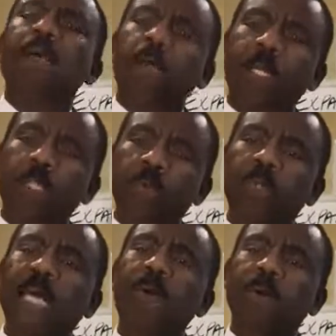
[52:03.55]
We'll
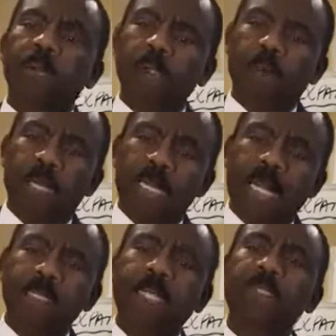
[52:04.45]
do that on the
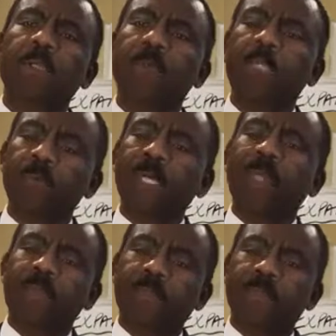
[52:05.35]
next session. We'll do
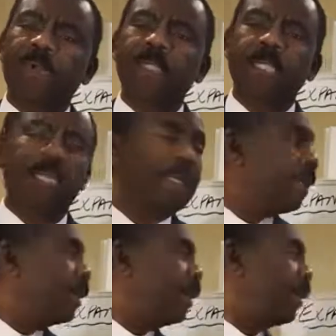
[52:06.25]
that on Thursday.
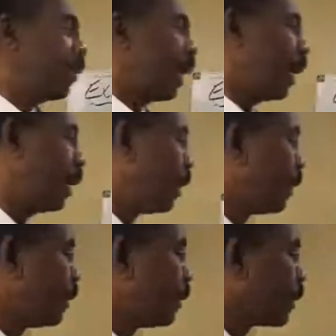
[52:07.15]
Okay?
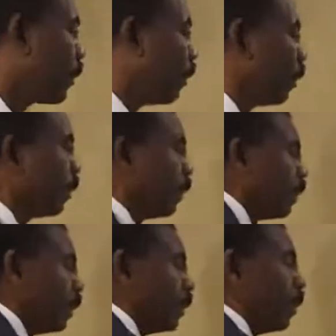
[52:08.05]
So,
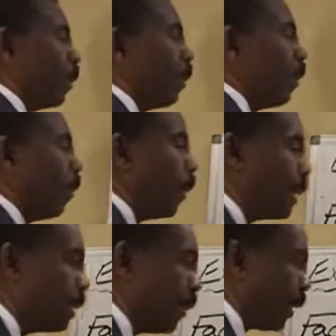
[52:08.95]

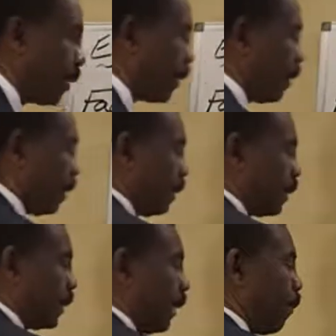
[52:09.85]
what is the method?
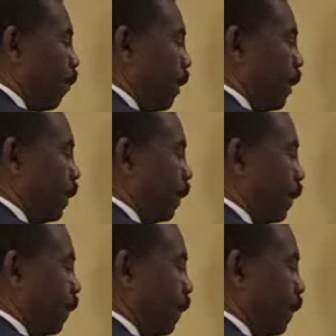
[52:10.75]
Step 1.